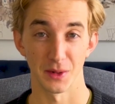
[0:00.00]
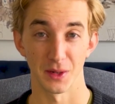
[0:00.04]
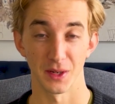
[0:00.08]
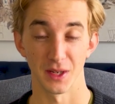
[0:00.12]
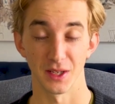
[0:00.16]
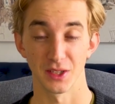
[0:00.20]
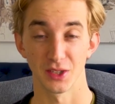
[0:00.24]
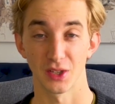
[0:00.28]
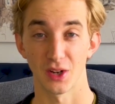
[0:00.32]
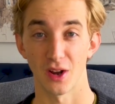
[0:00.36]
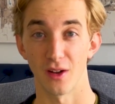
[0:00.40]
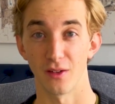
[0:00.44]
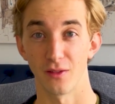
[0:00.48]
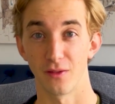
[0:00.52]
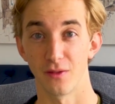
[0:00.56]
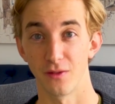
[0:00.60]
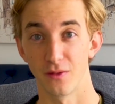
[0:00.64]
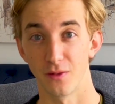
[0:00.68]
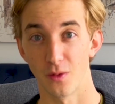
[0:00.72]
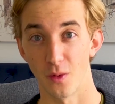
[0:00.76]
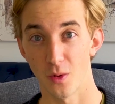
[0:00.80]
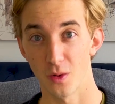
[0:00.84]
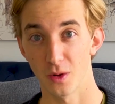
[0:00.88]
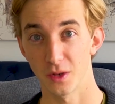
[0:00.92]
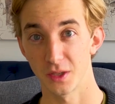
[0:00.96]
It's got
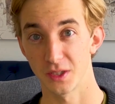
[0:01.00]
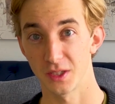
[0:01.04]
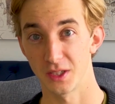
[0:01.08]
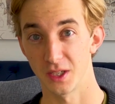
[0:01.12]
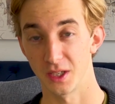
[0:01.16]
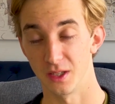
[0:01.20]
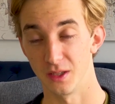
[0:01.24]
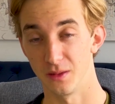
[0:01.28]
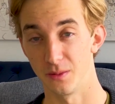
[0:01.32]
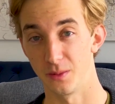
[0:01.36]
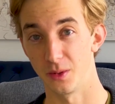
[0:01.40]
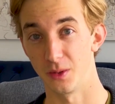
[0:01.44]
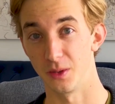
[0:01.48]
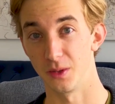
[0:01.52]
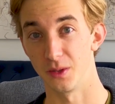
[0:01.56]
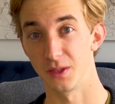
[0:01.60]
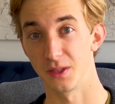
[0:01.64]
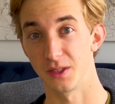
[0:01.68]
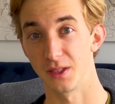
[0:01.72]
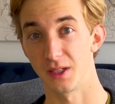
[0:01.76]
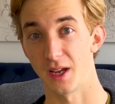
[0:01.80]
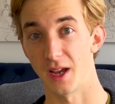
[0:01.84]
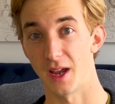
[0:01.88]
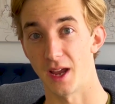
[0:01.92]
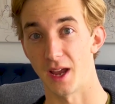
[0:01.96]
4
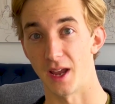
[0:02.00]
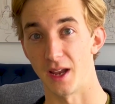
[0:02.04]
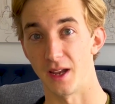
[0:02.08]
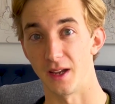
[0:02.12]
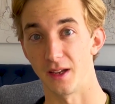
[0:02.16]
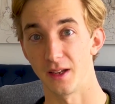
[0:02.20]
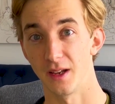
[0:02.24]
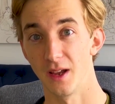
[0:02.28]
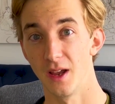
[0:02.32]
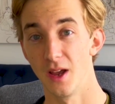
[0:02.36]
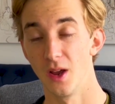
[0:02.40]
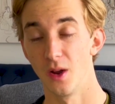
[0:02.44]
syllables, and